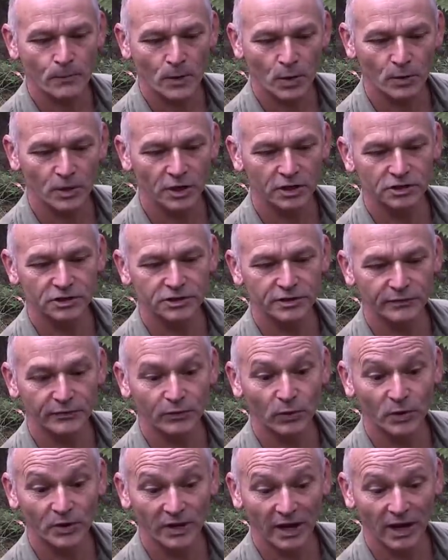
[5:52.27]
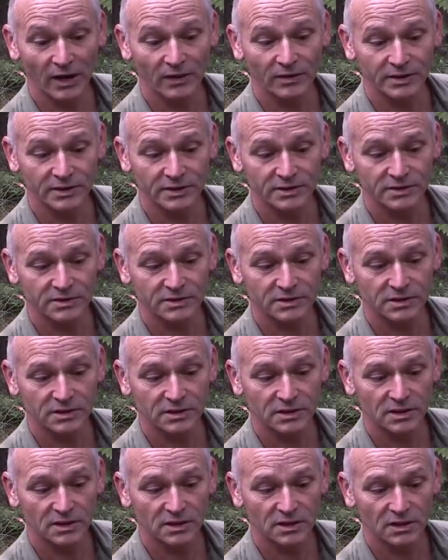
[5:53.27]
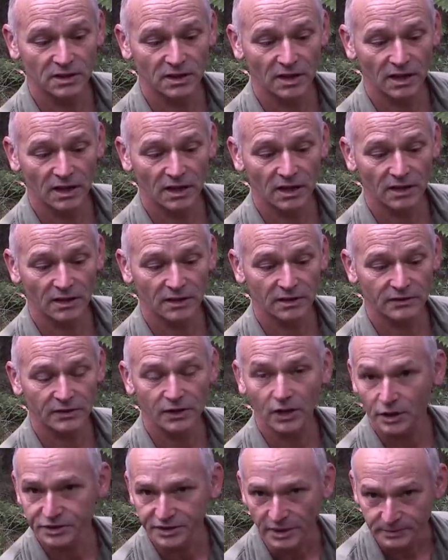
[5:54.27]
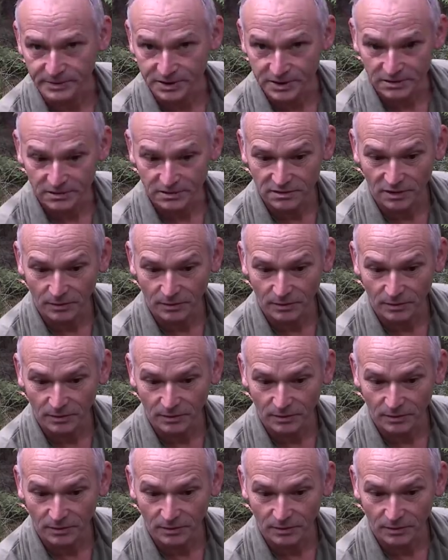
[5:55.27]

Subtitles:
What I use it for now is close-ups.